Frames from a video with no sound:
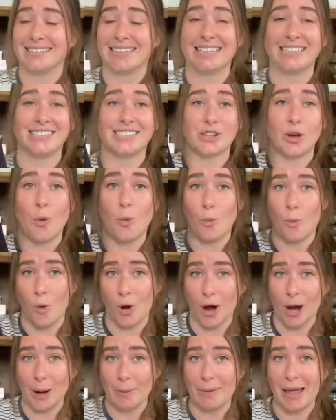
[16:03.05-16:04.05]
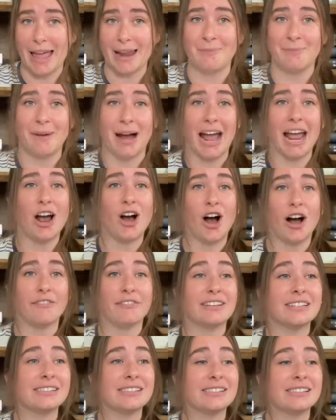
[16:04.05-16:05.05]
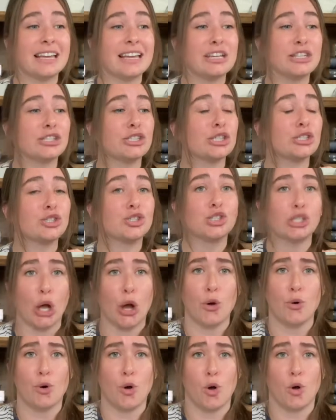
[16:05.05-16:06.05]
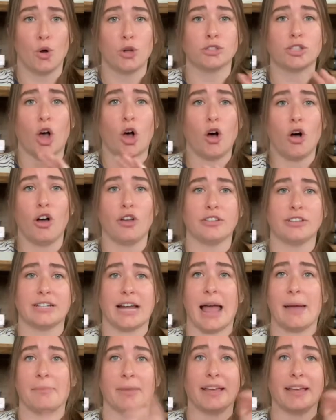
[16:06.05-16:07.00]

it's warm and my office is so cold all the time.